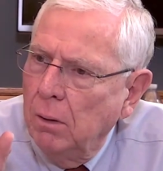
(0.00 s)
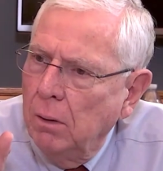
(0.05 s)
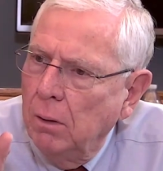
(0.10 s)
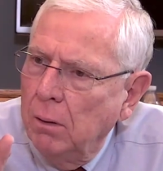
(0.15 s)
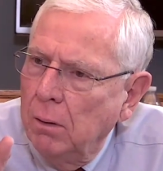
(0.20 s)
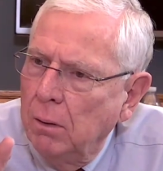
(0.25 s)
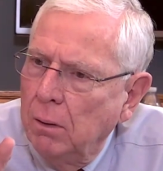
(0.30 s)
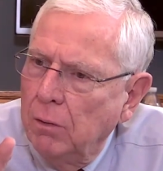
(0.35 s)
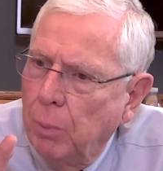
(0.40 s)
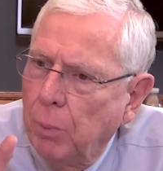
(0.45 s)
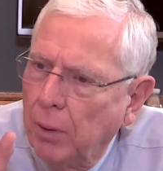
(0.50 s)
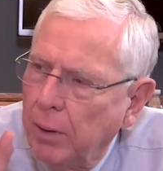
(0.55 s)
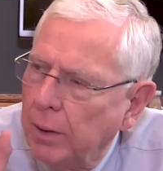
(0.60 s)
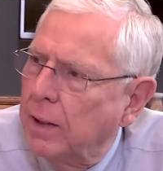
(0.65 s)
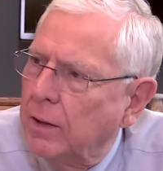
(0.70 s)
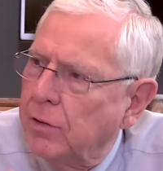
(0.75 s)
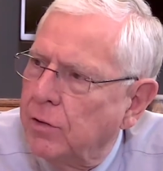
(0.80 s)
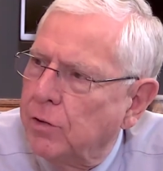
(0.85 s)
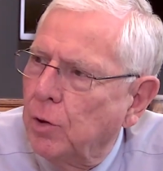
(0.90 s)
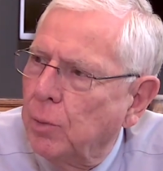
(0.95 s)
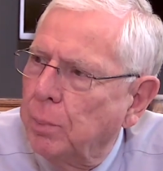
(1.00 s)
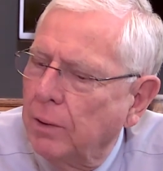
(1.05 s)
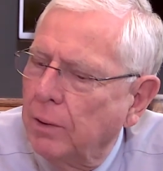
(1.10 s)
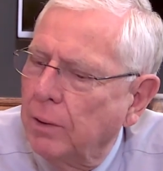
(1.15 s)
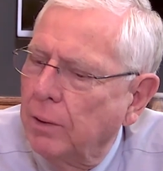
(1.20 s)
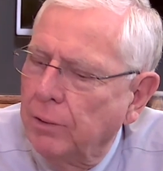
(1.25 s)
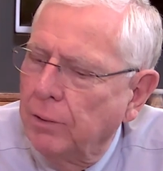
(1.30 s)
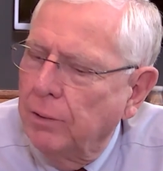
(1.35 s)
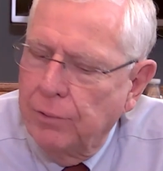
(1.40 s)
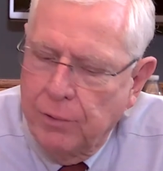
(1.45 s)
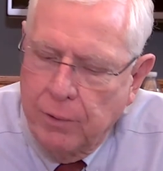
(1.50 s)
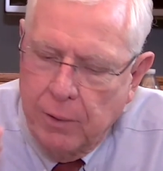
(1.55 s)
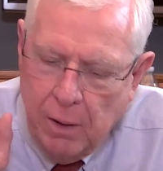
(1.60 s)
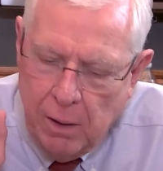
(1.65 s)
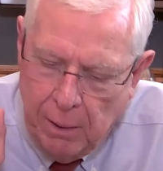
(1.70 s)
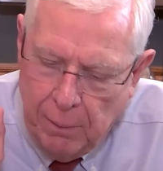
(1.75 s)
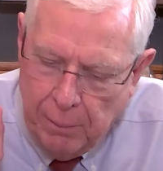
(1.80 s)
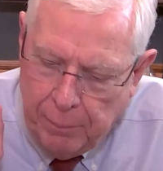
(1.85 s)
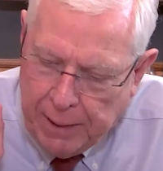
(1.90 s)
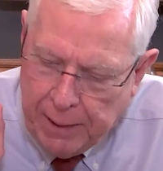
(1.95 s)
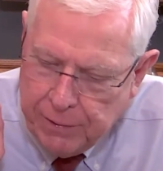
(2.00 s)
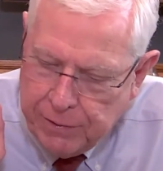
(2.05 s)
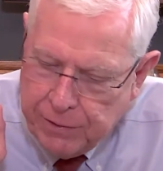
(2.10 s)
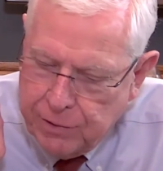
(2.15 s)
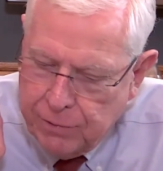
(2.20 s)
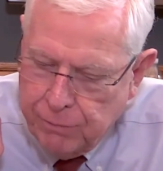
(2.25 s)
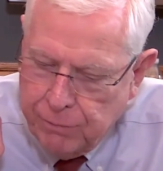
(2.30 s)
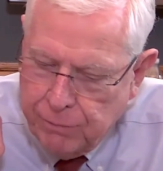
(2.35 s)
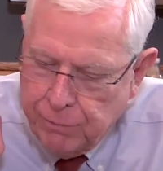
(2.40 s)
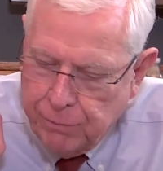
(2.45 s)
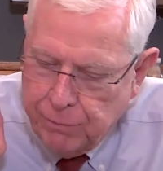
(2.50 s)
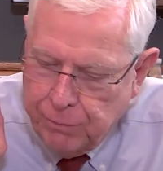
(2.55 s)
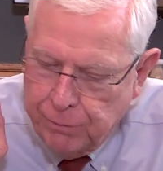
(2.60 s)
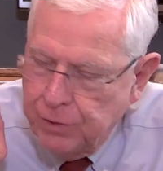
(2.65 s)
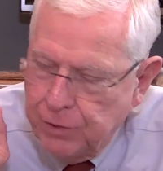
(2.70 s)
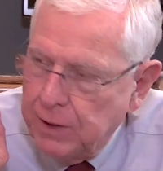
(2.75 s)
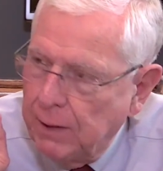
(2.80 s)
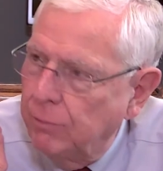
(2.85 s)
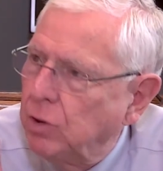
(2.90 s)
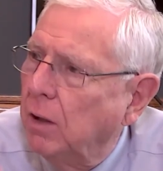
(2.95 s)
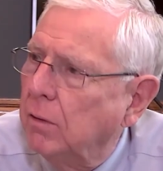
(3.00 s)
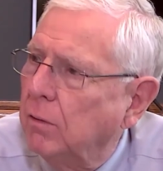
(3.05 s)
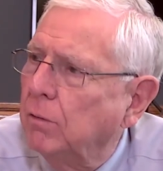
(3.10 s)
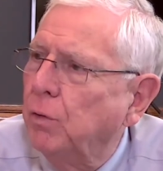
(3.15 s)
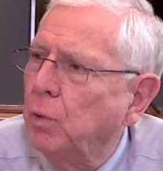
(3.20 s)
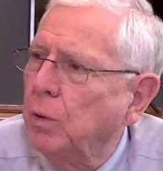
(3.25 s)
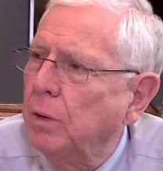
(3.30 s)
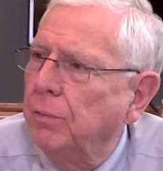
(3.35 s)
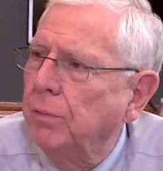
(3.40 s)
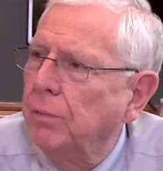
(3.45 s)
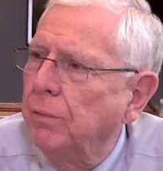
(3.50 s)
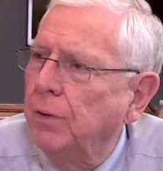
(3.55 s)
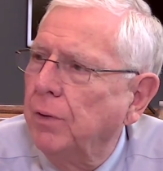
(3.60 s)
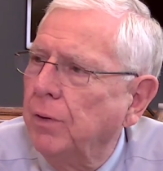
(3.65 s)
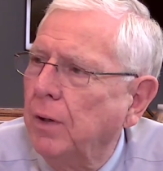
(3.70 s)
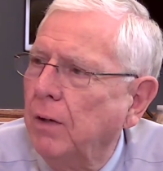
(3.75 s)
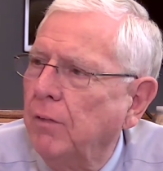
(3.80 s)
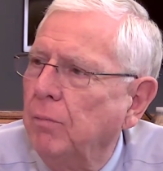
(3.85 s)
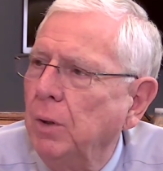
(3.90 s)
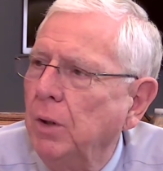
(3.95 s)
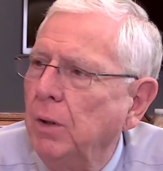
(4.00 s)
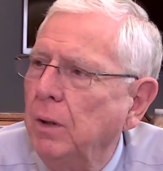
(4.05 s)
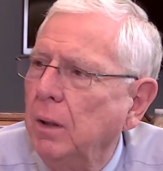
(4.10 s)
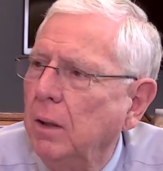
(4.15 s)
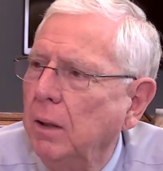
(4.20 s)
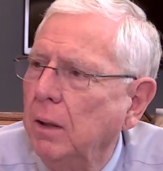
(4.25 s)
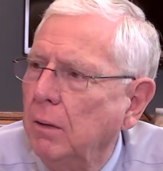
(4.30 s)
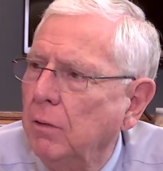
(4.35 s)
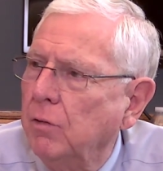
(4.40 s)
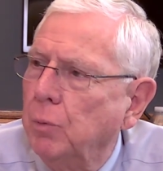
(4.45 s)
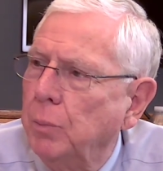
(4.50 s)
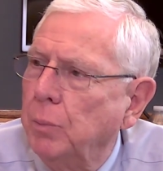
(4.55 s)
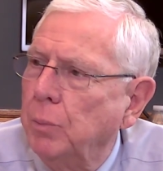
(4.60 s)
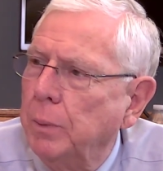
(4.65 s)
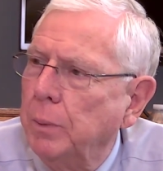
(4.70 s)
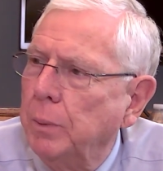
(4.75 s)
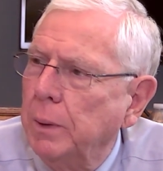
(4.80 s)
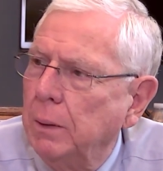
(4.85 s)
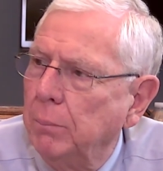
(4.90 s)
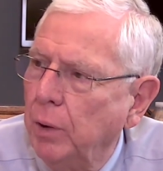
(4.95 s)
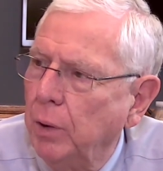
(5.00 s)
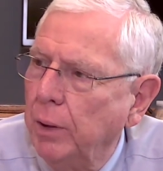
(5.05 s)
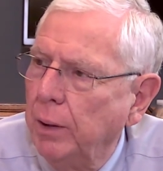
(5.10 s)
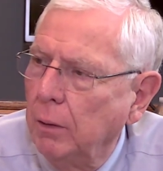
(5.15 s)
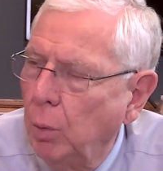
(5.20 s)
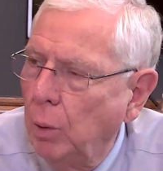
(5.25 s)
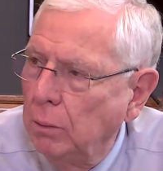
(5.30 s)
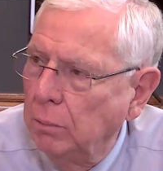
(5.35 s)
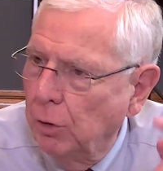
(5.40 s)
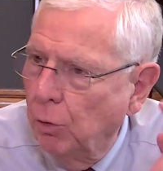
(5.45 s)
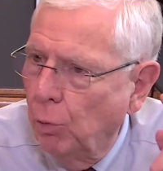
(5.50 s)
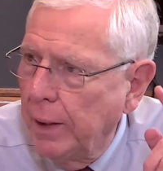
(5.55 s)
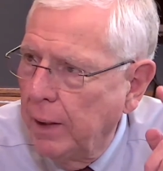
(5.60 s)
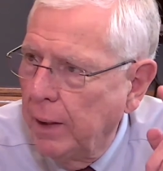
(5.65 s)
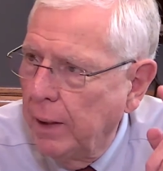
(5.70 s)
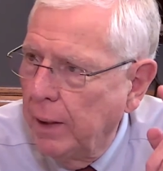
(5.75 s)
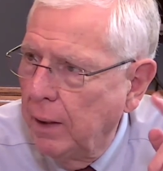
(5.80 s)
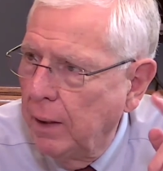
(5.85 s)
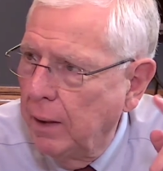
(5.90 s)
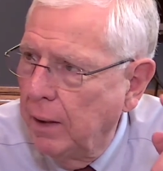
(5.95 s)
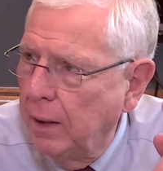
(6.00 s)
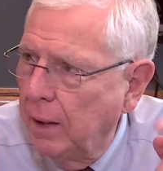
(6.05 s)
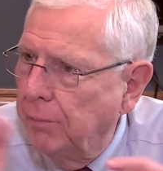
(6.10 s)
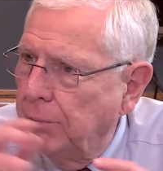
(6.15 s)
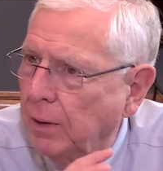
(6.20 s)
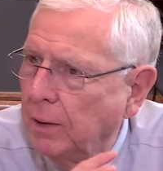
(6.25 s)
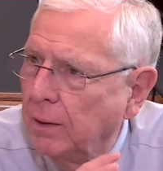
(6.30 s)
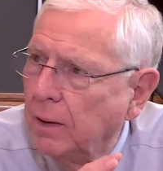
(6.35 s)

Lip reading: as part of that surplus, about $745 million is being put in, quote, the rainy day fund.